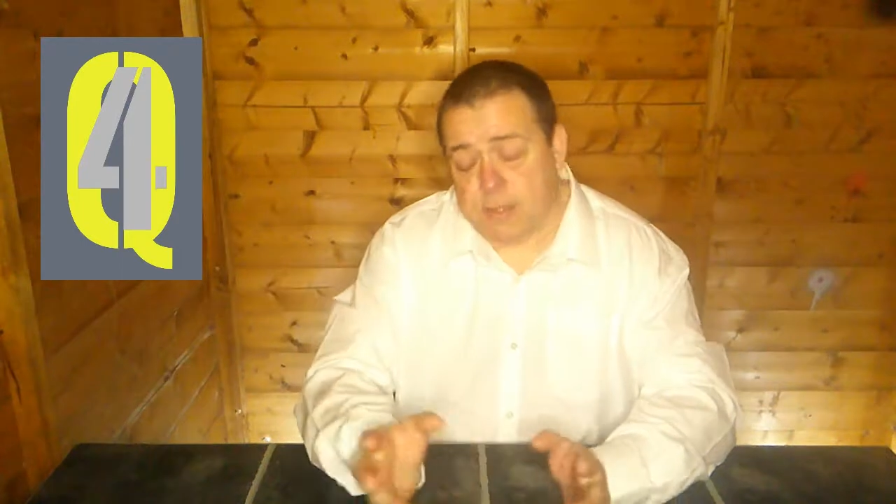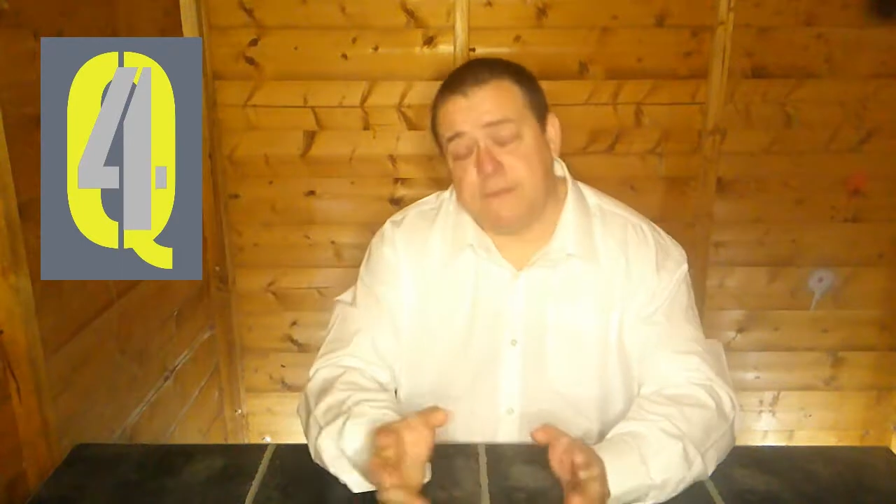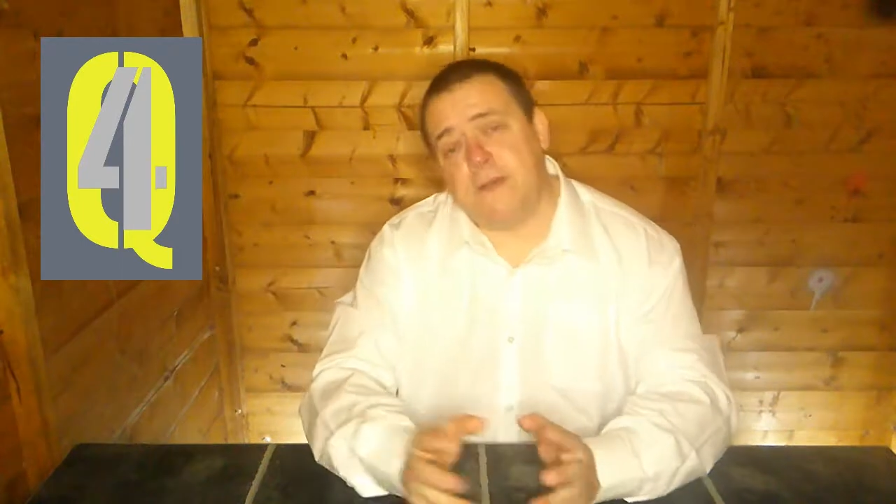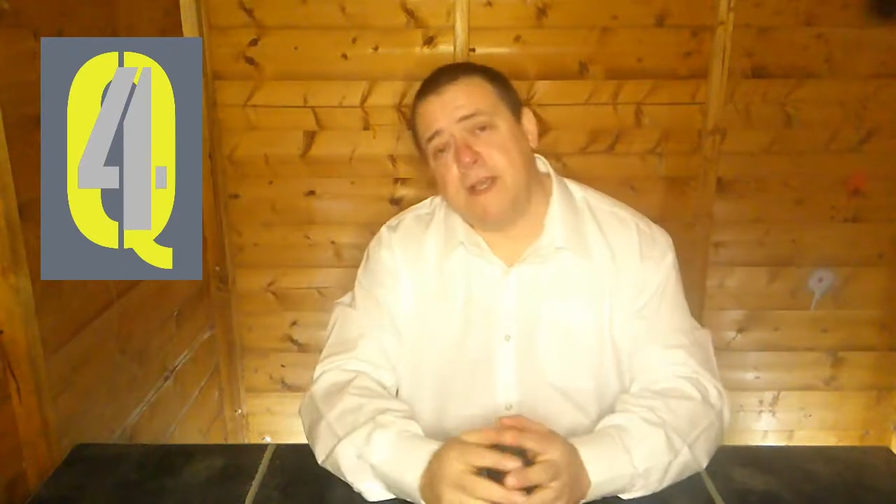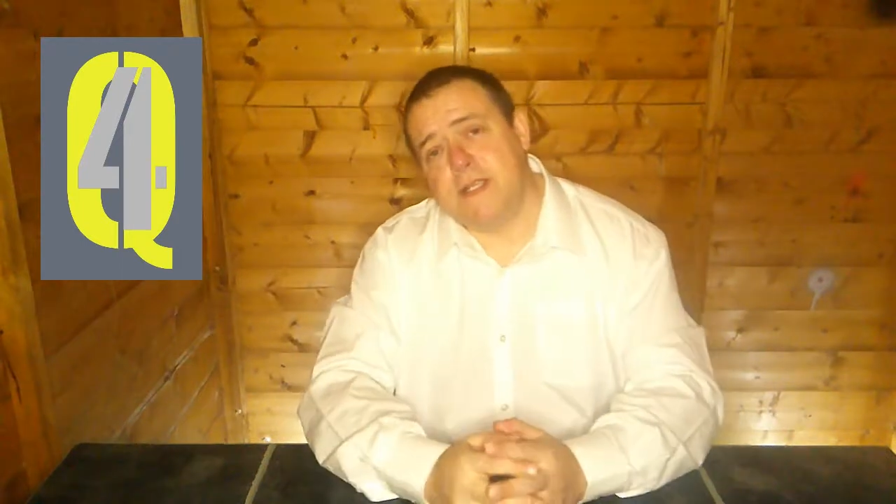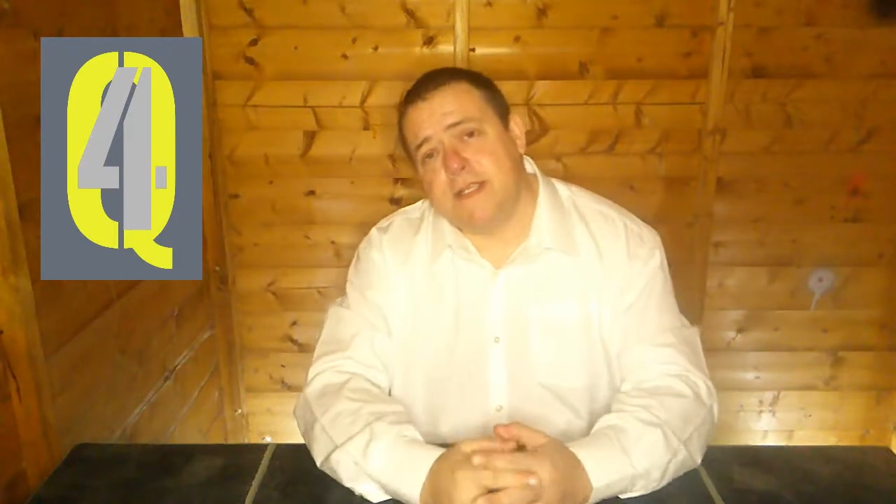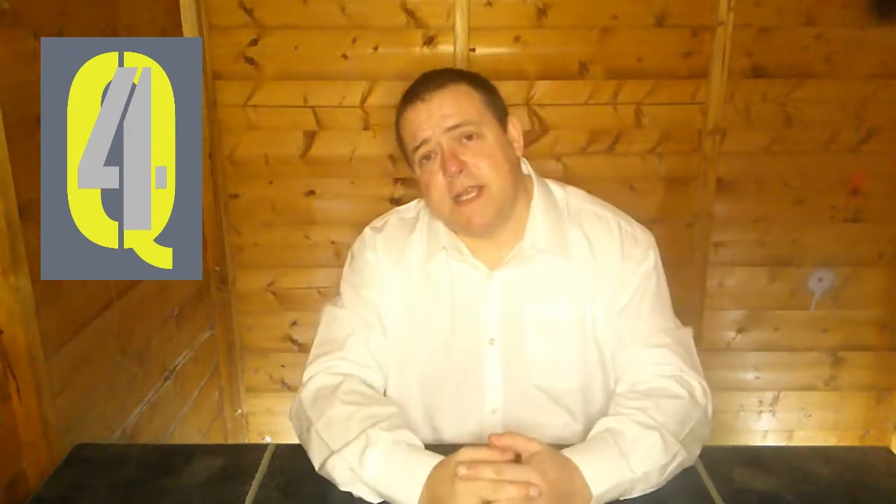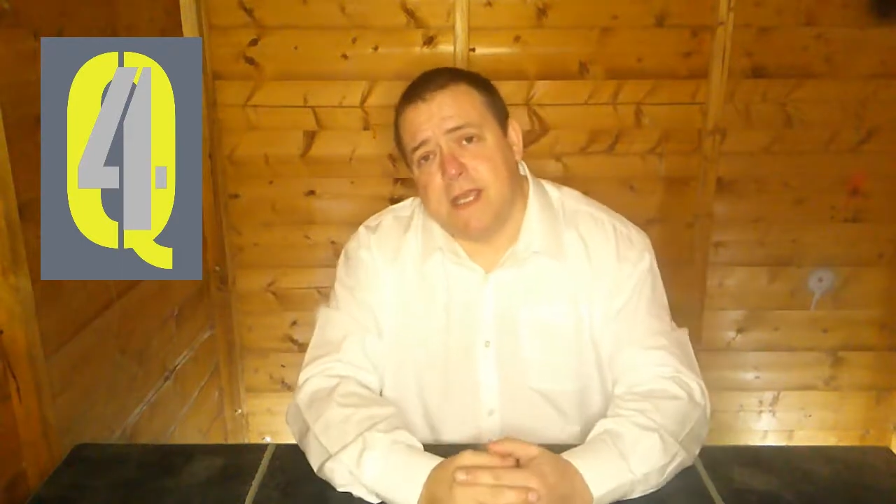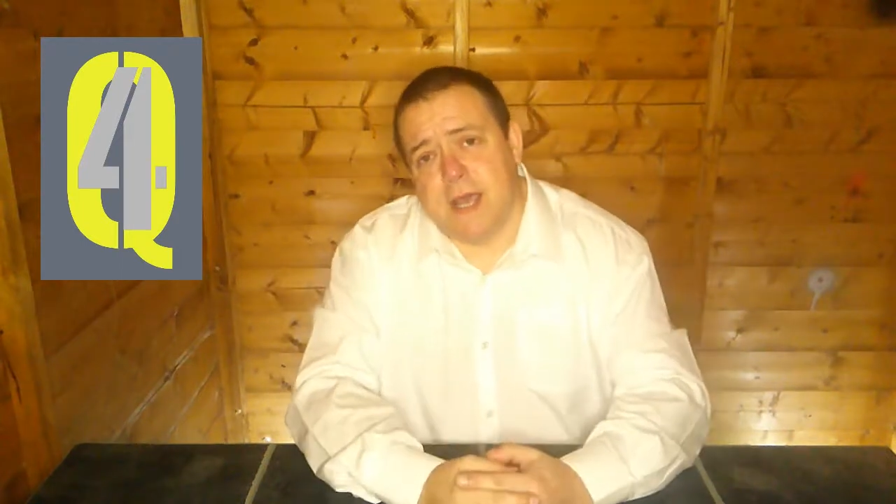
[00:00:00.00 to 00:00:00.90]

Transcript: he finds the